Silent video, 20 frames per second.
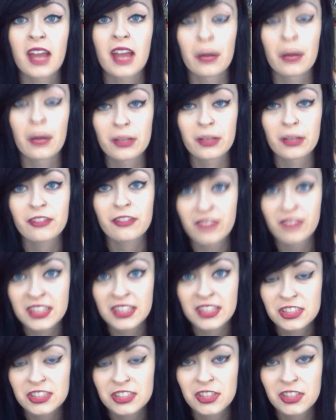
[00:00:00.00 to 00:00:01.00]
I will
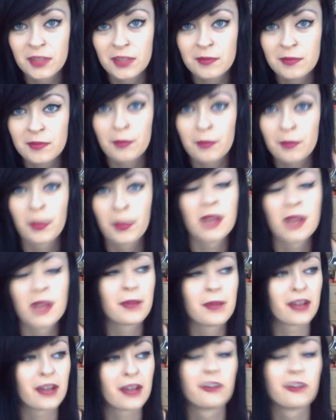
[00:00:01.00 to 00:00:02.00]
finish them, but
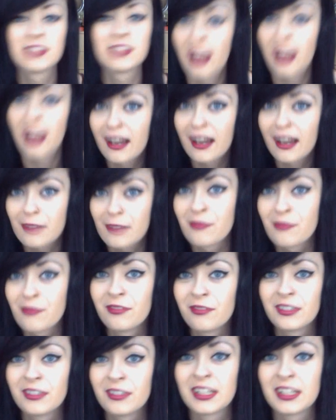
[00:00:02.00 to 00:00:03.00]
in my own time.